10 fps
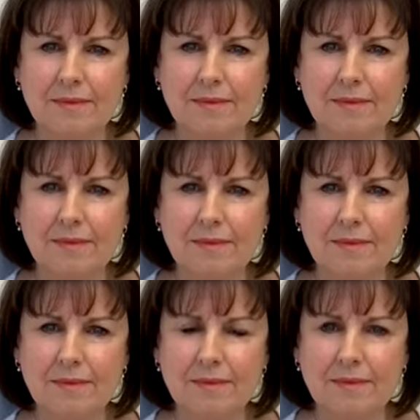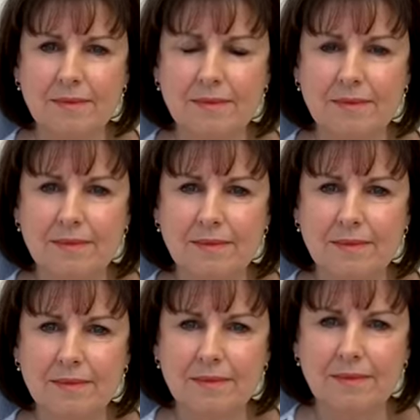
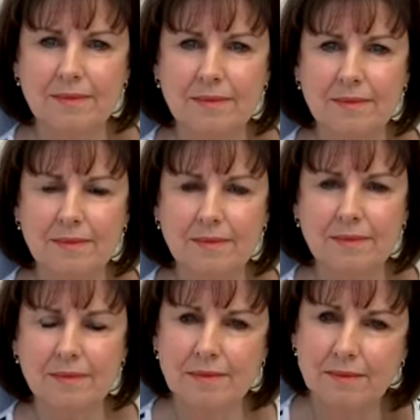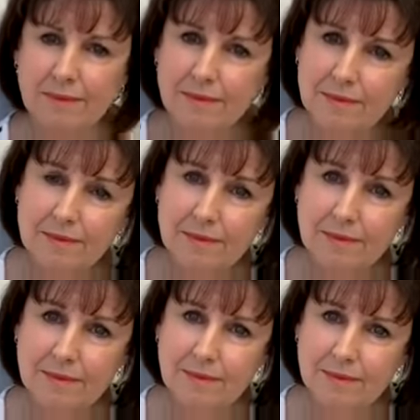
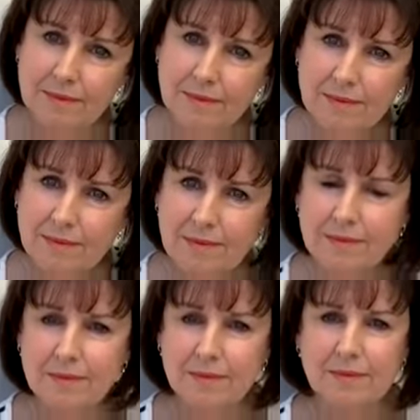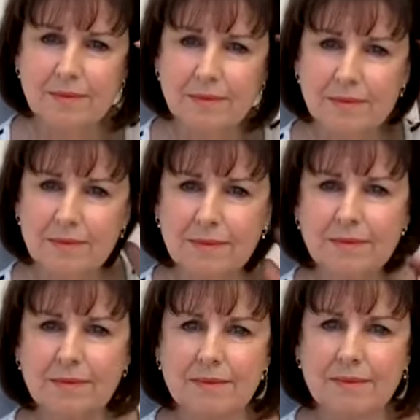
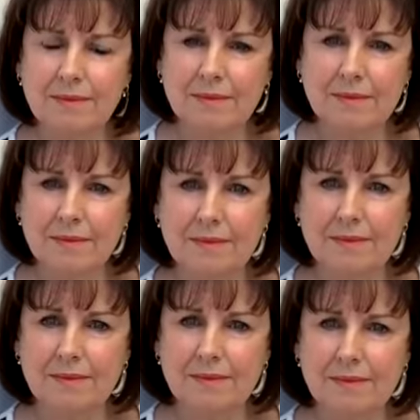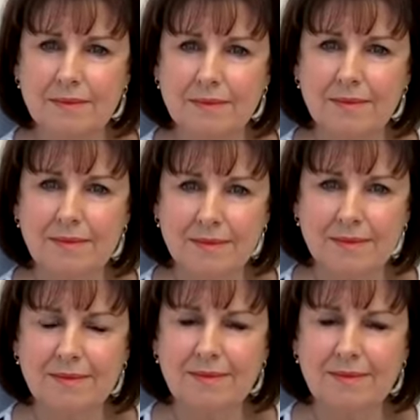[no speech]